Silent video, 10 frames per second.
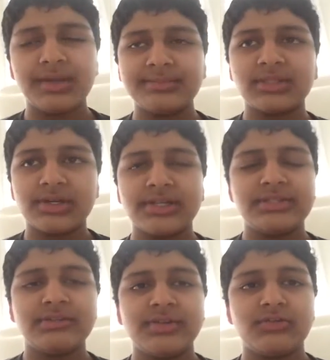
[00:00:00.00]
I'm starting
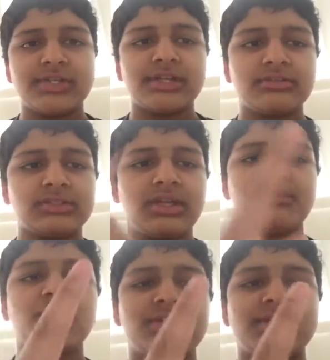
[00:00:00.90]
two new channels, Stop
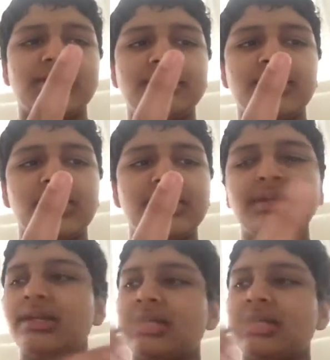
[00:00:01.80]
Motion eBud.